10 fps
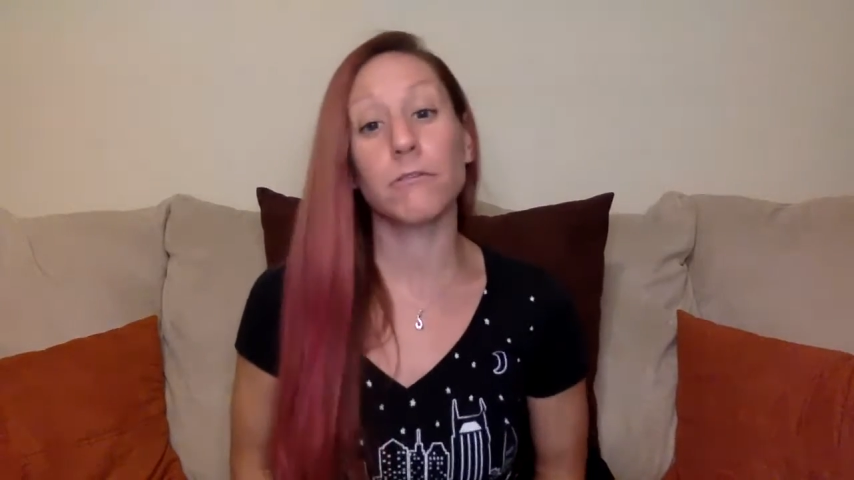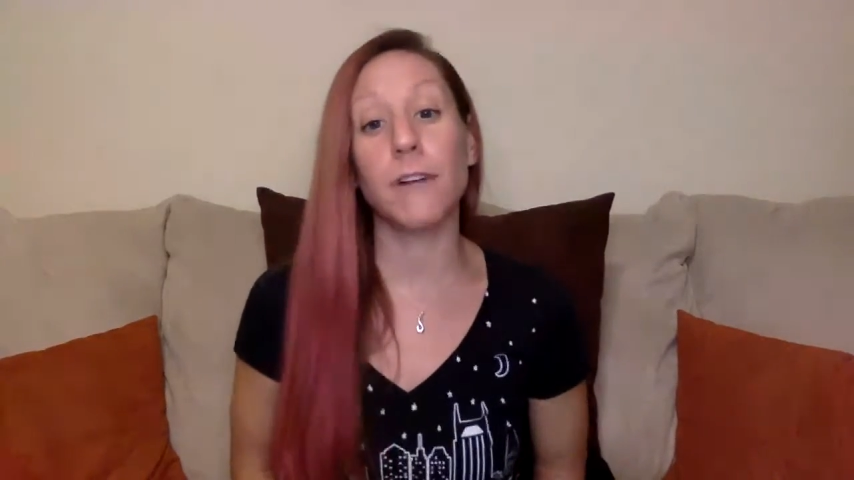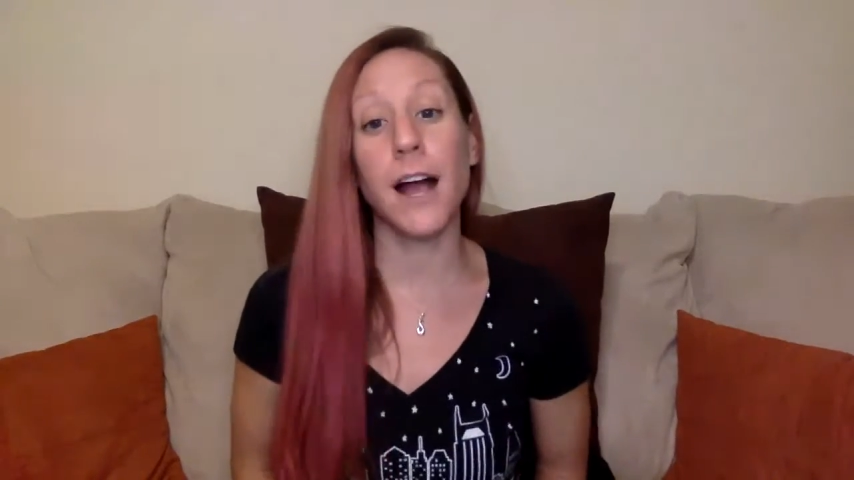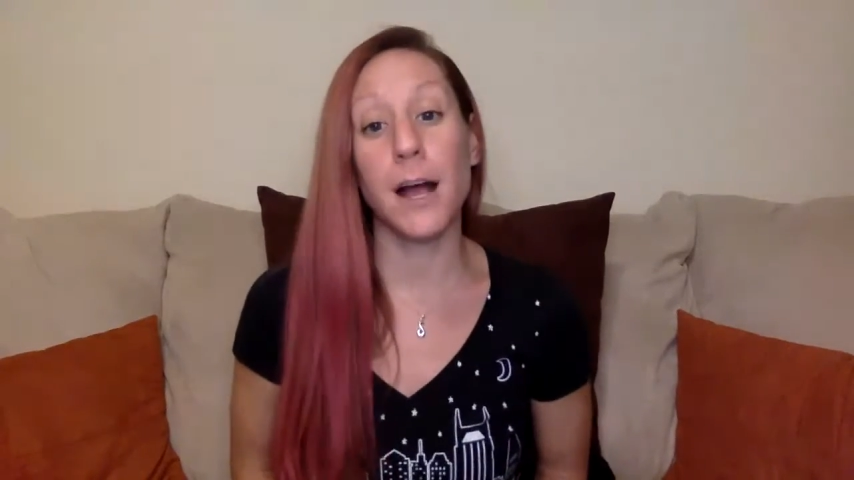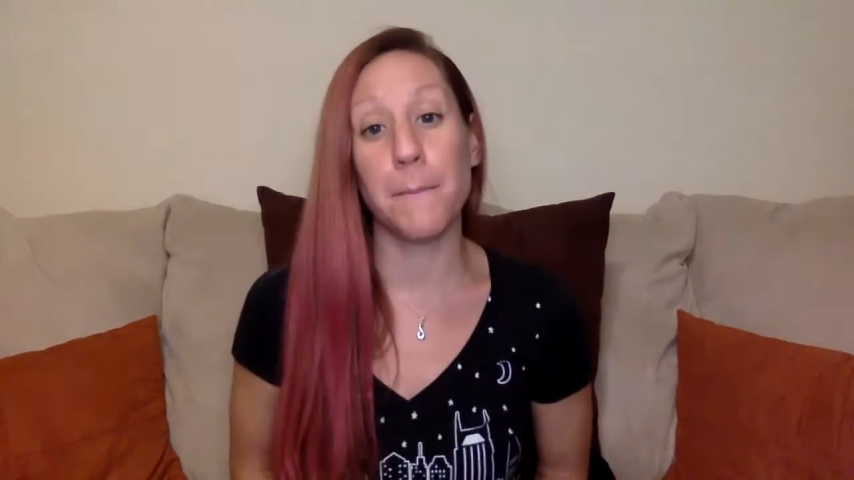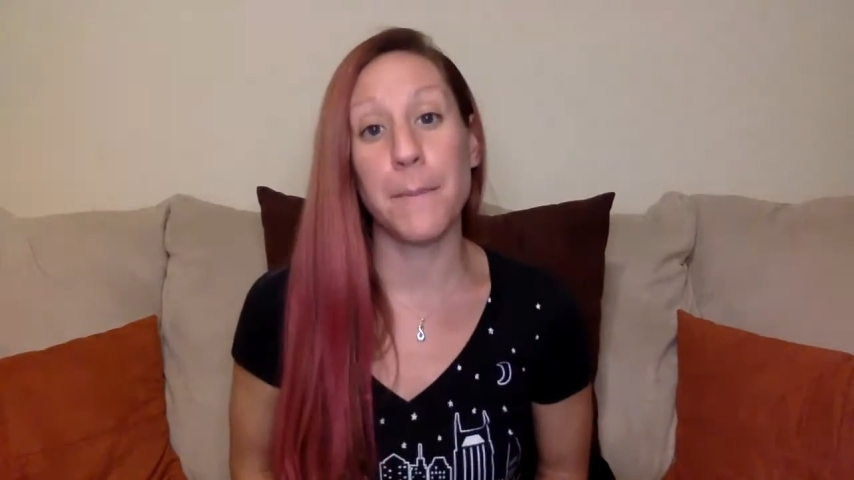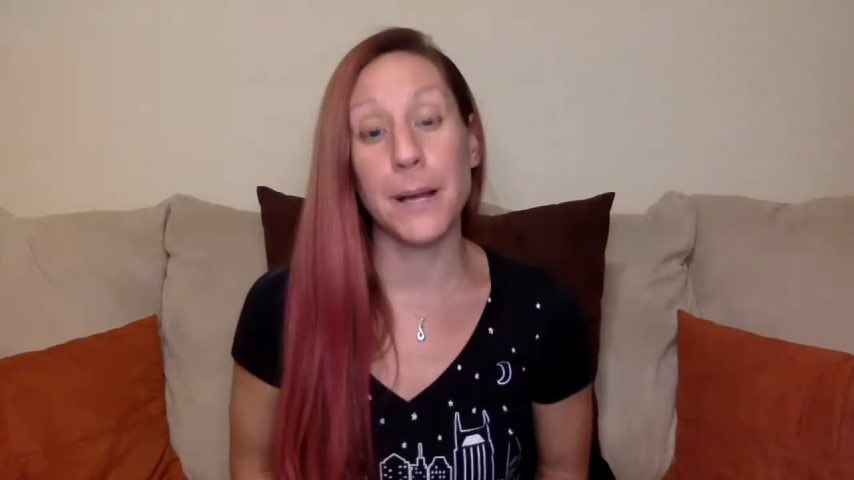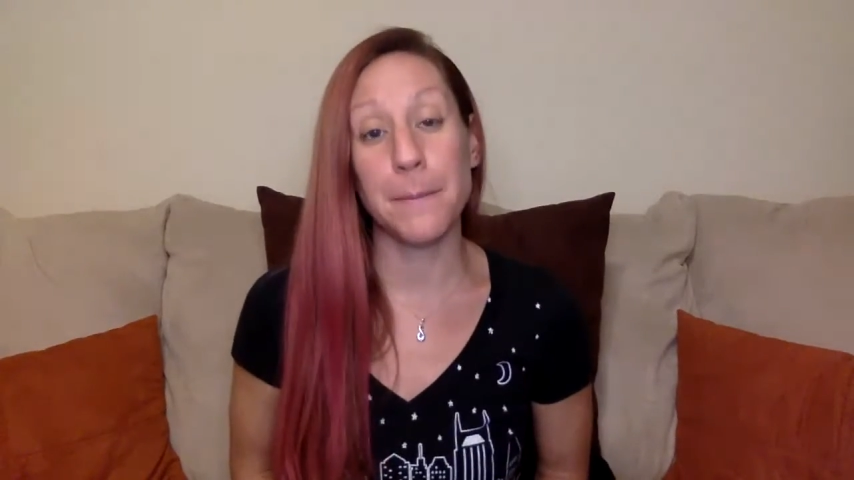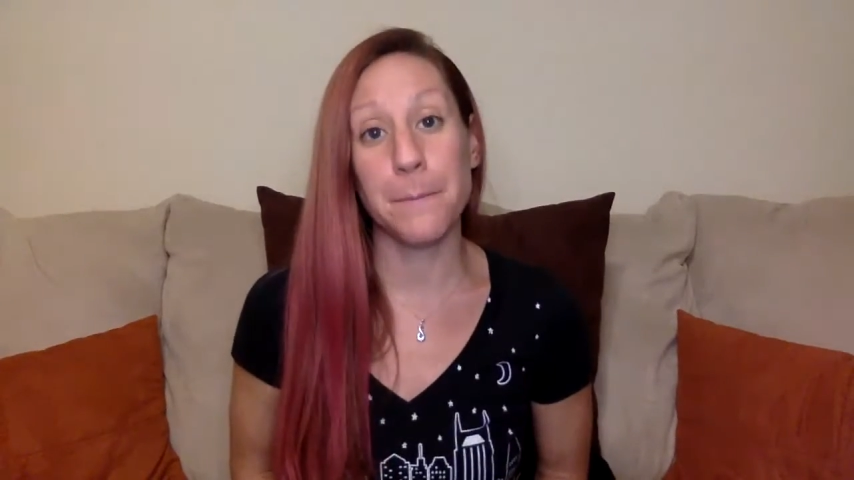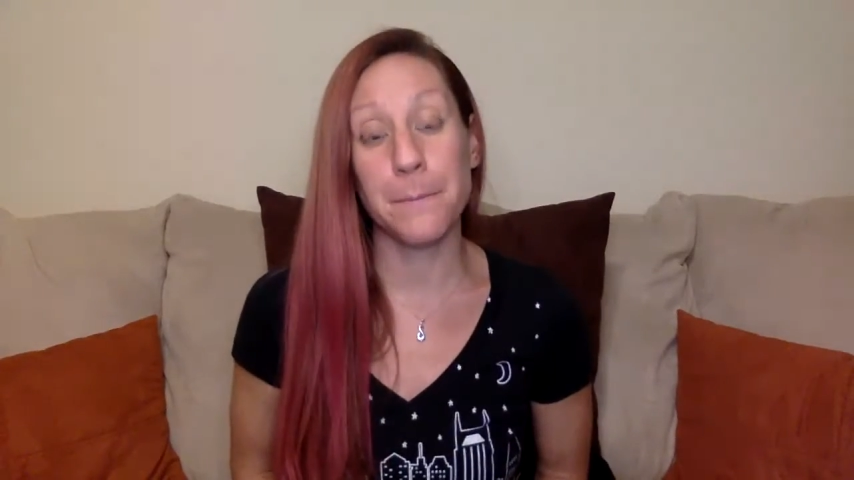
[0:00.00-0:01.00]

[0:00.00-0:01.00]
rub.